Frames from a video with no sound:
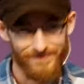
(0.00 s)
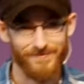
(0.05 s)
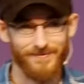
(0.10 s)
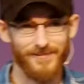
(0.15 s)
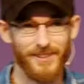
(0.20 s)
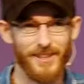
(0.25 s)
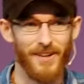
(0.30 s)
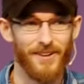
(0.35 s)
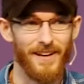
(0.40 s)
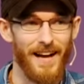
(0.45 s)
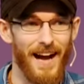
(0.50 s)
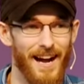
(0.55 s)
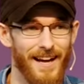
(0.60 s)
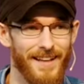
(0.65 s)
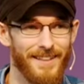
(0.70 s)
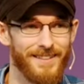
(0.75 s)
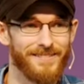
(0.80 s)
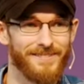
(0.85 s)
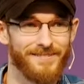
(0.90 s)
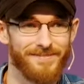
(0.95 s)
you know,
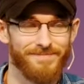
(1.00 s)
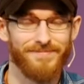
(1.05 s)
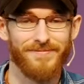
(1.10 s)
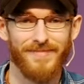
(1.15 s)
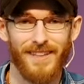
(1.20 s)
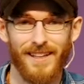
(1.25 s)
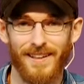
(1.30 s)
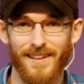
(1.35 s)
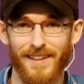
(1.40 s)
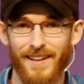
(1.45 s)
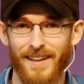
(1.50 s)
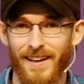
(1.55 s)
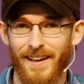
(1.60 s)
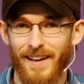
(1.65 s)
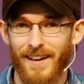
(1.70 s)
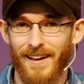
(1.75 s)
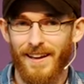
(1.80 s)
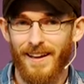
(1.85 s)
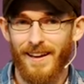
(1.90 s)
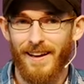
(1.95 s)

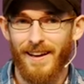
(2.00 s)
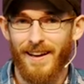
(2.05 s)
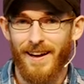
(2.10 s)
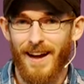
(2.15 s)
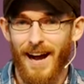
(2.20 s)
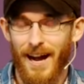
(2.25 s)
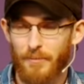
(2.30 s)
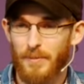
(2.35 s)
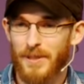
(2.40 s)
I've